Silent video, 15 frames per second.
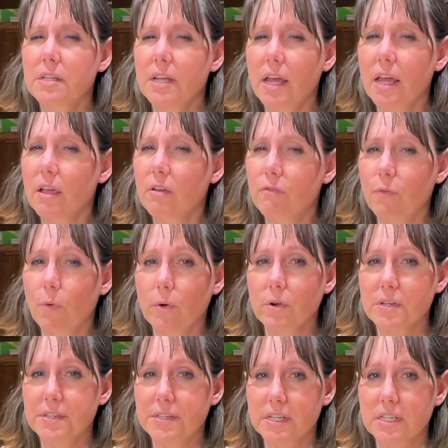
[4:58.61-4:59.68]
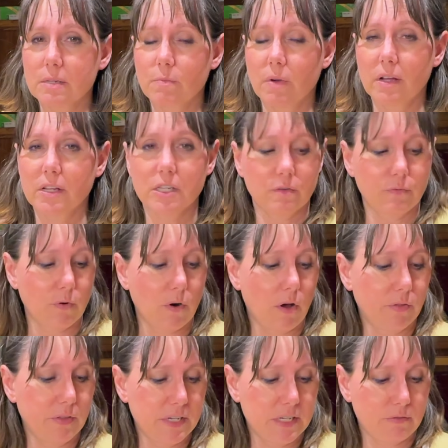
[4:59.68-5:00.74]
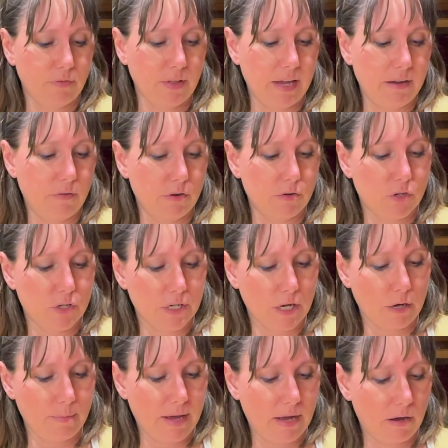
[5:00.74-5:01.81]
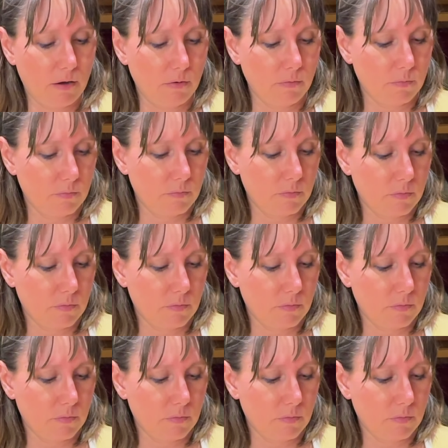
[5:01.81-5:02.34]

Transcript: take 4 to 6 months for all these flavors to come out.